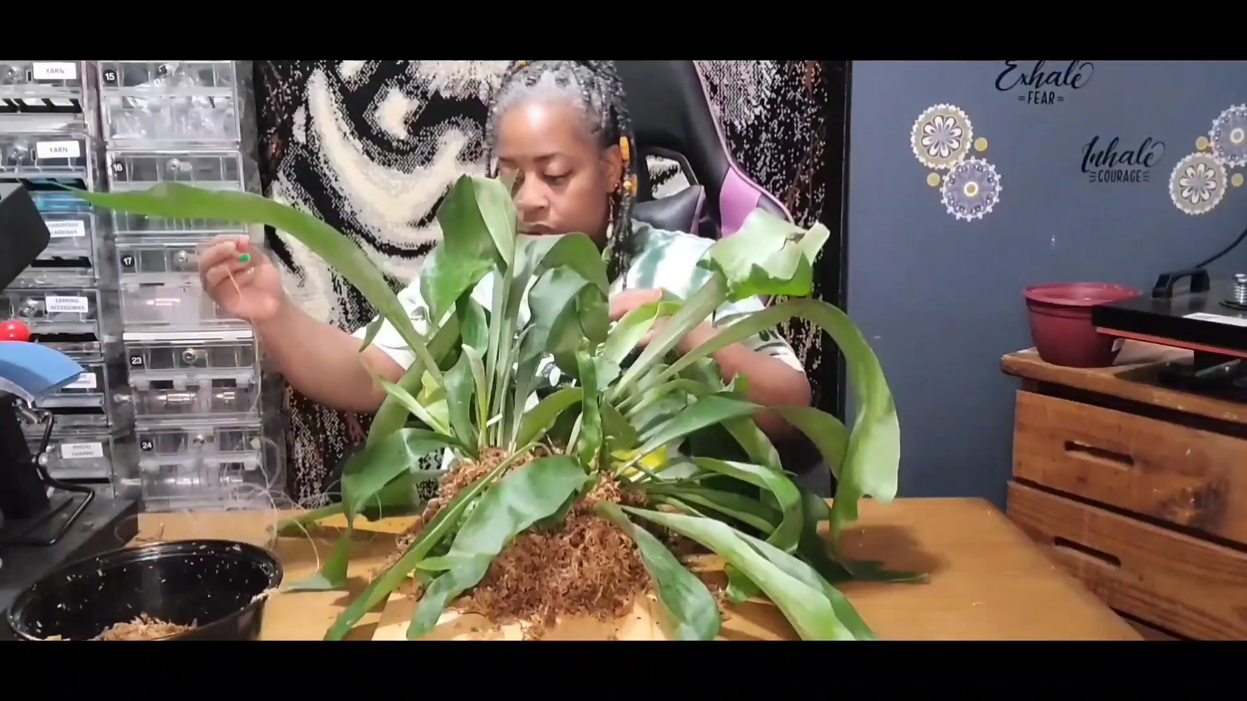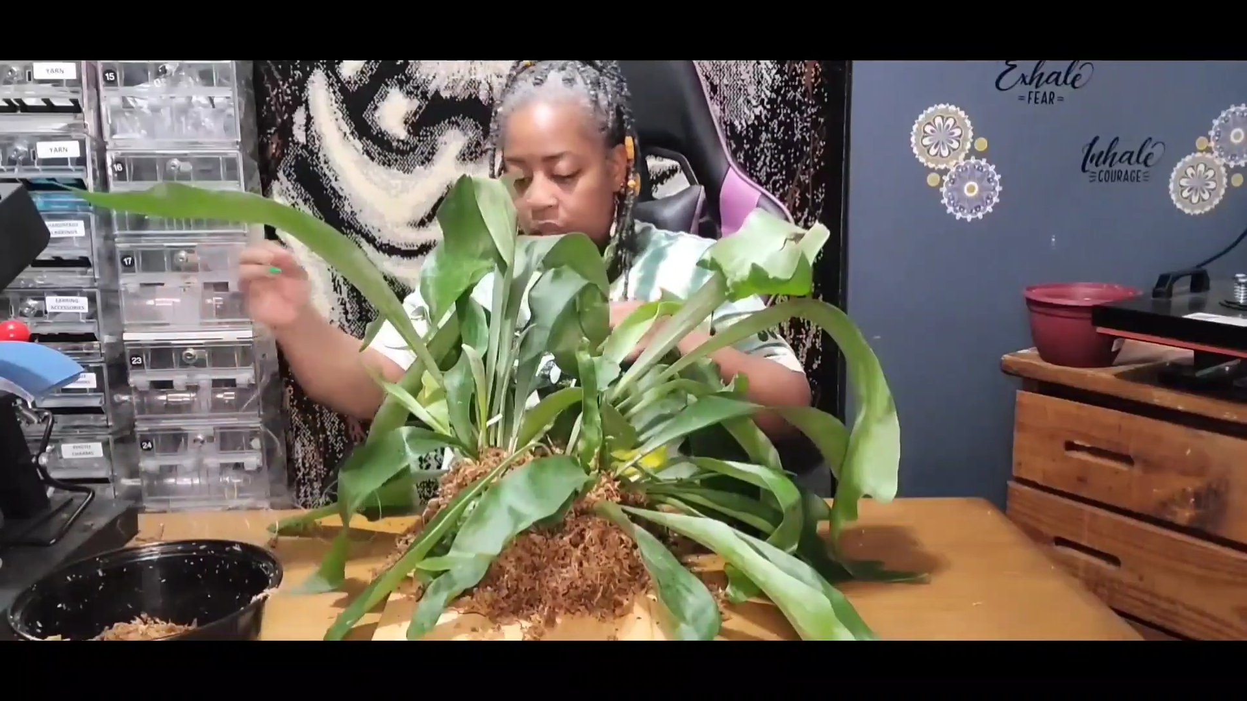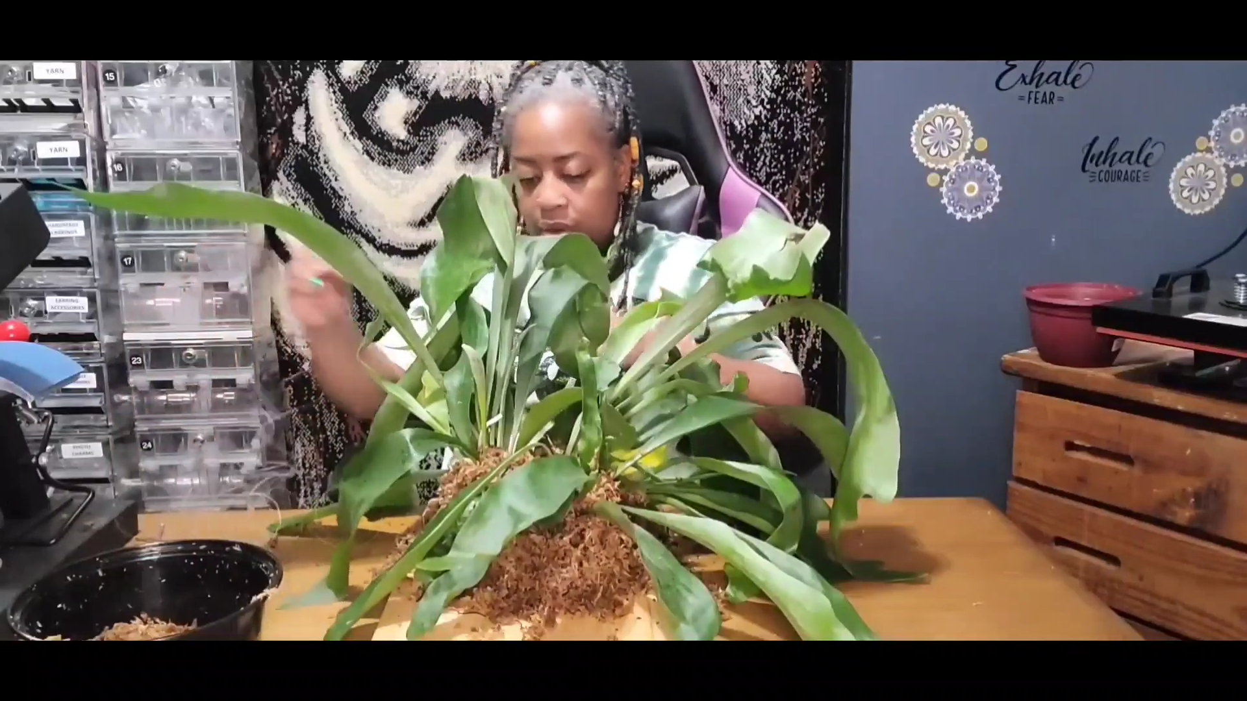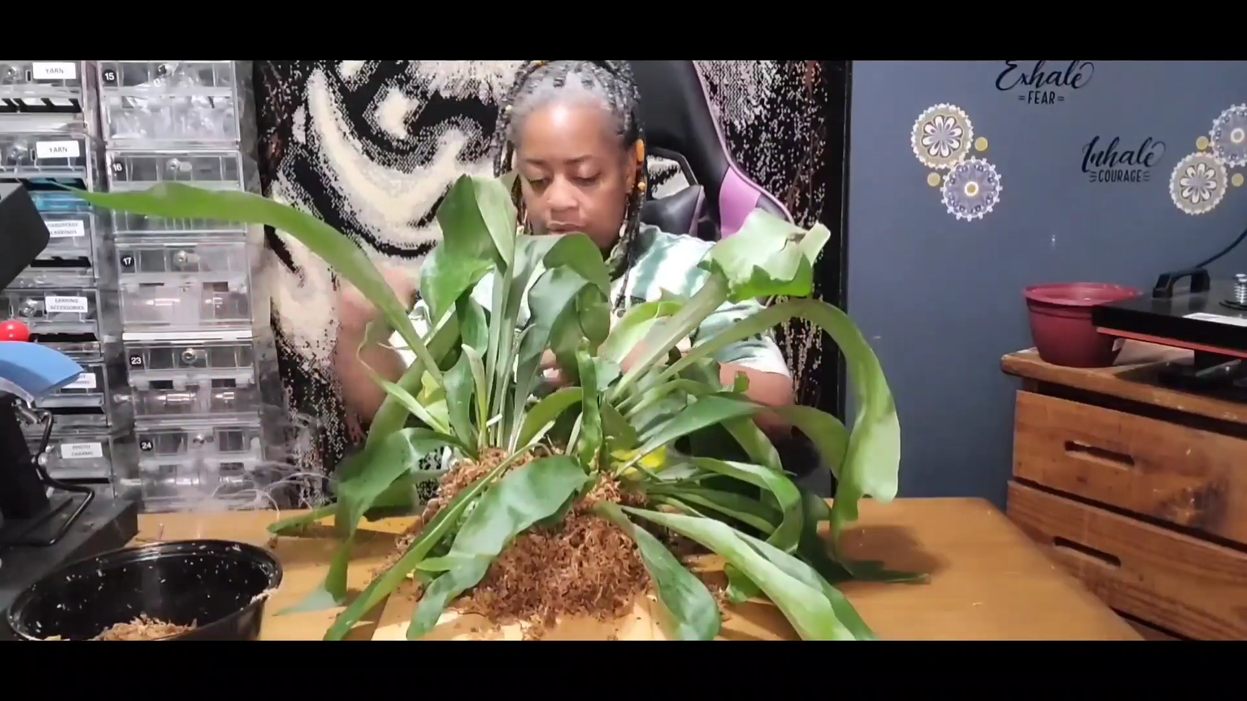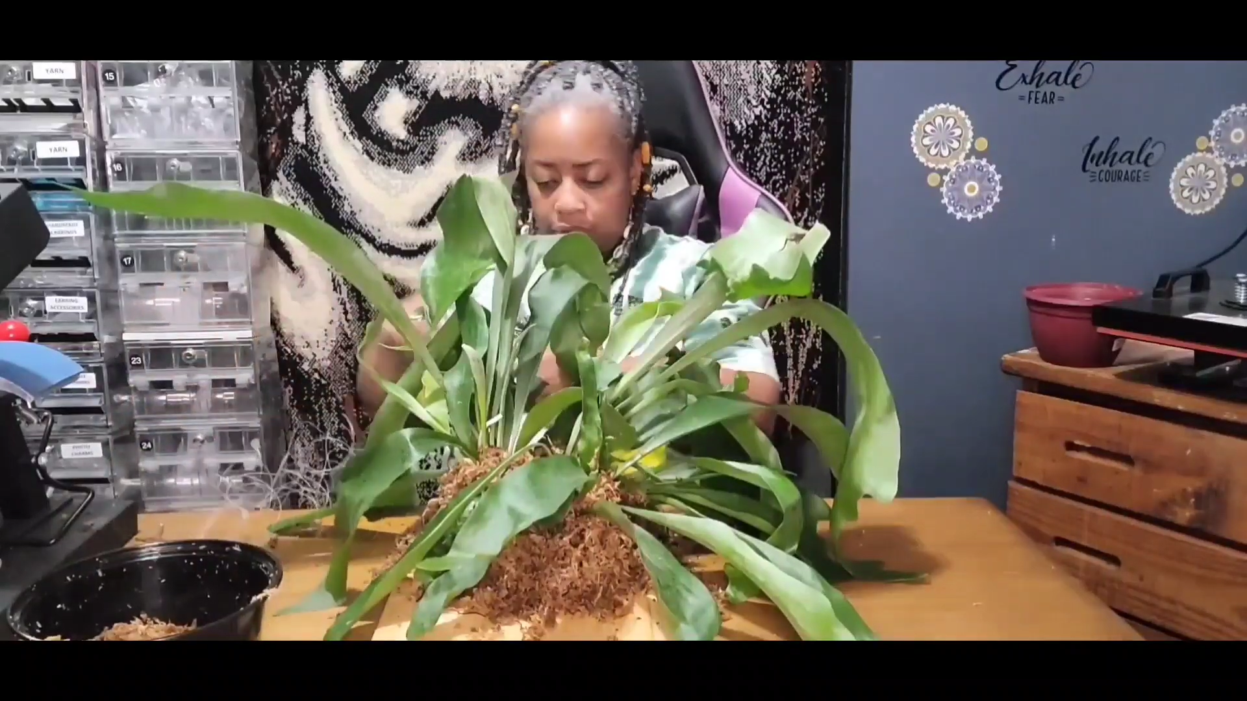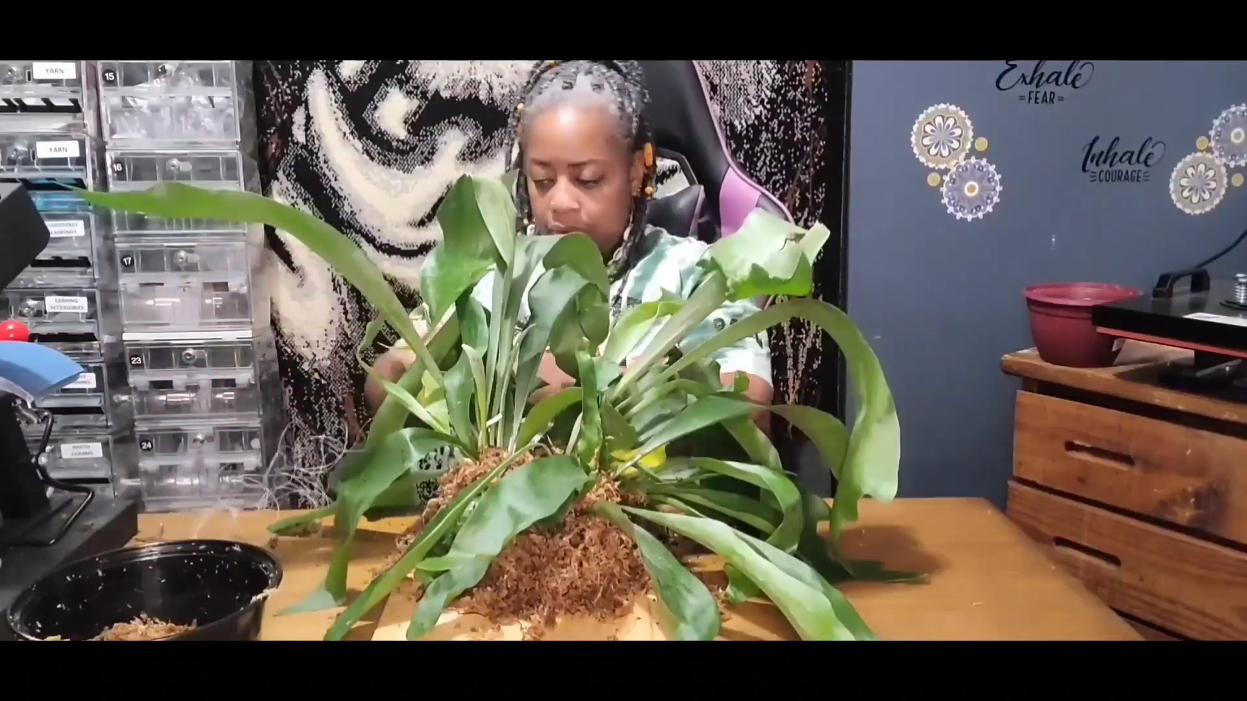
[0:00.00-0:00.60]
leaf,